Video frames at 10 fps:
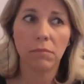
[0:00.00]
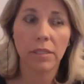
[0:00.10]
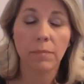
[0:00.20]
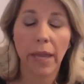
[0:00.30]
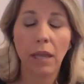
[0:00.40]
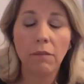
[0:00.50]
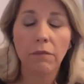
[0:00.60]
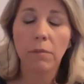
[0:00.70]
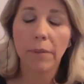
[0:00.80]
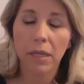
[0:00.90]

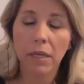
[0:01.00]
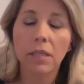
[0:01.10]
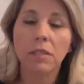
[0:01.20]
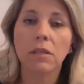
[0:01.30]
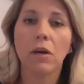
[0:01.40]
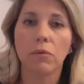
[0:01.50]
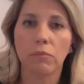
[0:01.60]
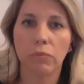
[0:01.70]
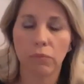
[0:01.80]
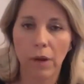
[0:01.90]
painful, but it is a
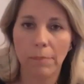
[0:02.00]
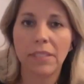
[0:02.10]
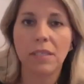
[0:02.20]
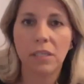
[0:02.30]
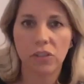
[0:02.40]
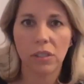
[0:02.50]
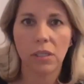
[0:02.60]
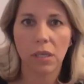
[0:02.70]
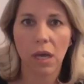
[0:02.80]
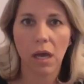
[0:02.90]

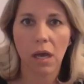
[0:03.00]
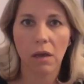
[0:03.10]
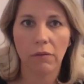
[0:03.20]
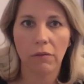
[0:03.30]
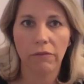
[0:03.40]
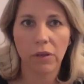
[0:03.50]
repetition of,